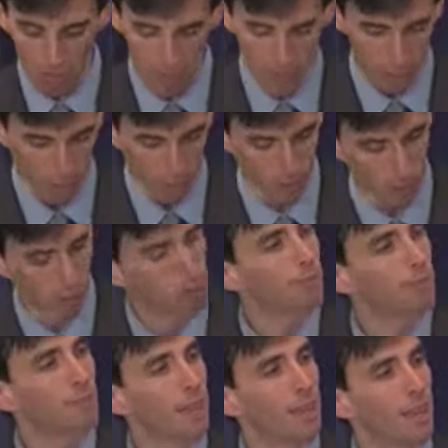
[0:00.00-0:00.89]

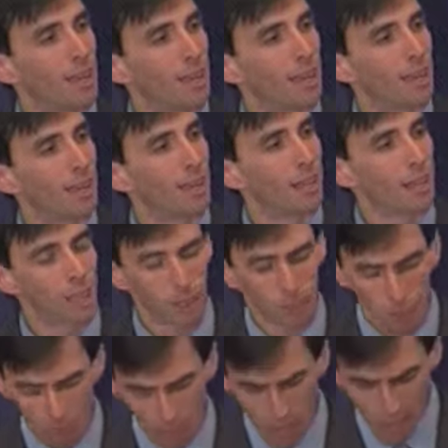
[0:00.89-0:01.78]
investments.
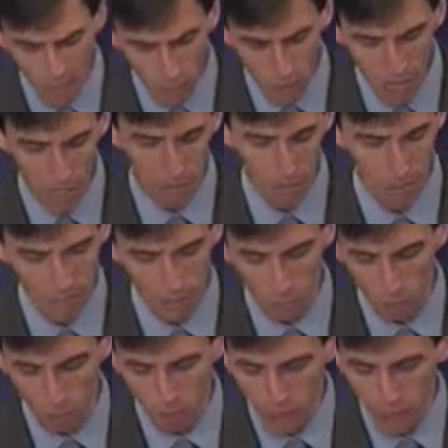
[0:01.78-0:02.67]
It'll provide
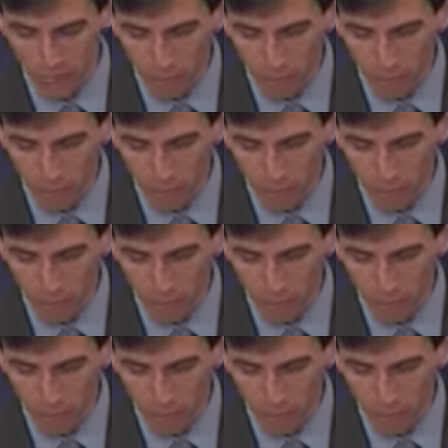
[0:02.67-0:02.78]
residents with